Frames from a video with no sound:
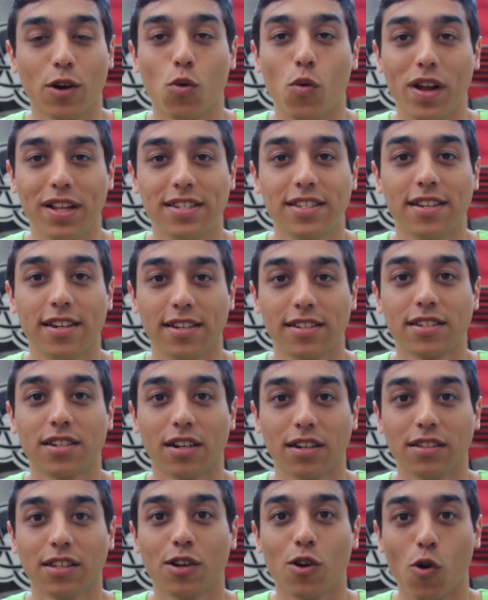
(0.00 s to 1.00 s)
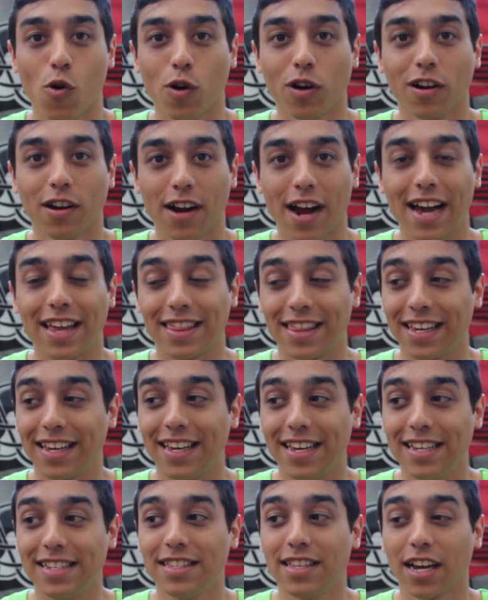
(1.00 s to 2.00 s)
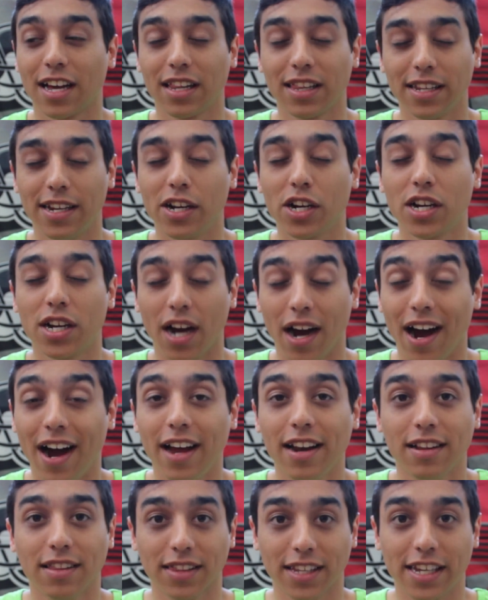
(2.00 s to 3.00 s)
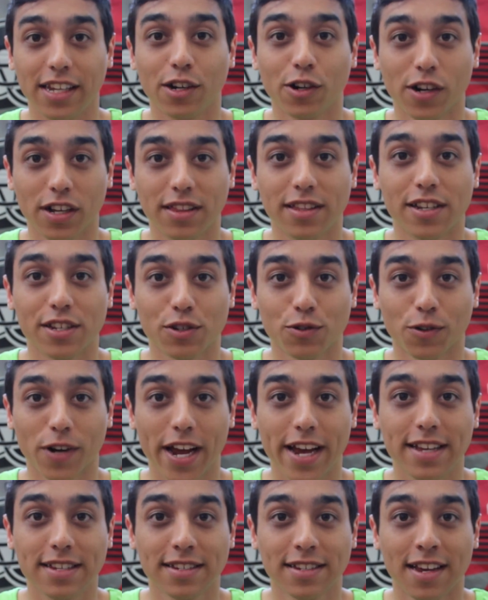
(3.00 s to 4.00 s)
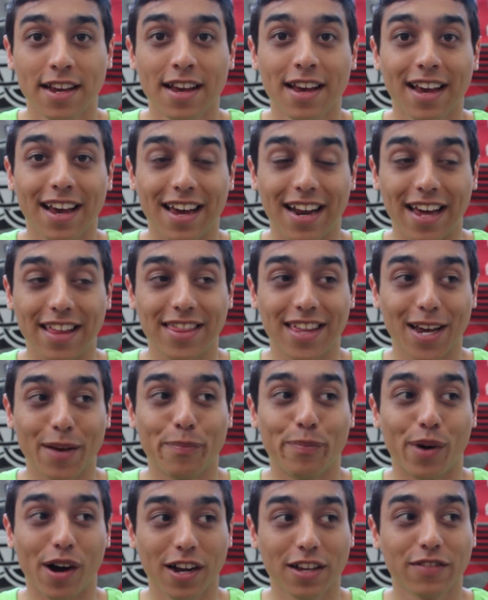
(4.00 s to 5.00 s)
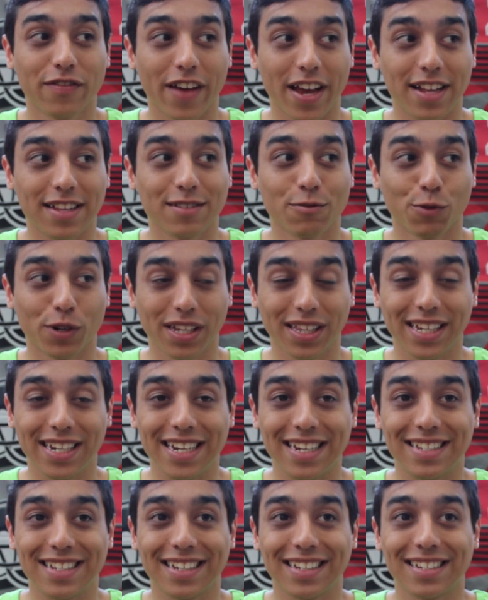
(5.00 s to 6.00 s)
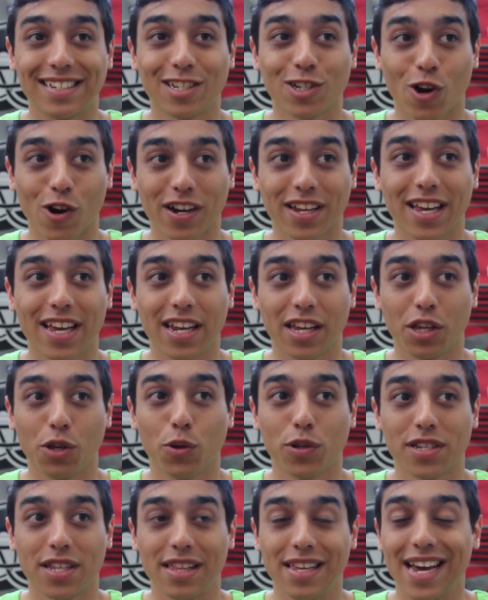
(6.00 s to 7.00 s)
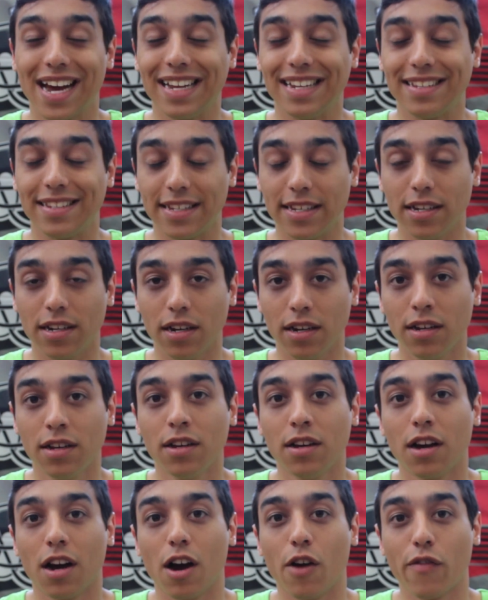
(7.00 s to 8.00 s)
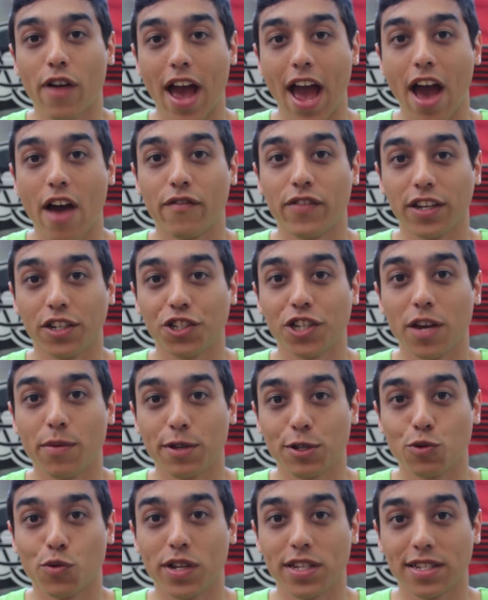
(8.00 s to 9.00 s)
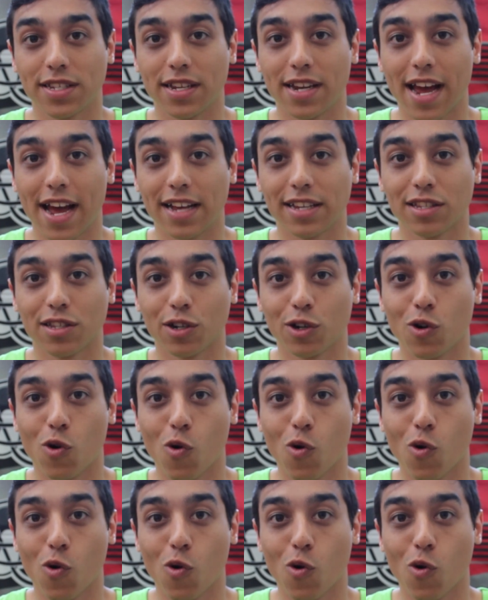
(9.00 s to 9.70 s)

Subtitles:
Winston has turned the corner. I think he's the clear-cut leader in this race, and I think Bucs fans really need to start getting used to the idea of having Jameis Winston as their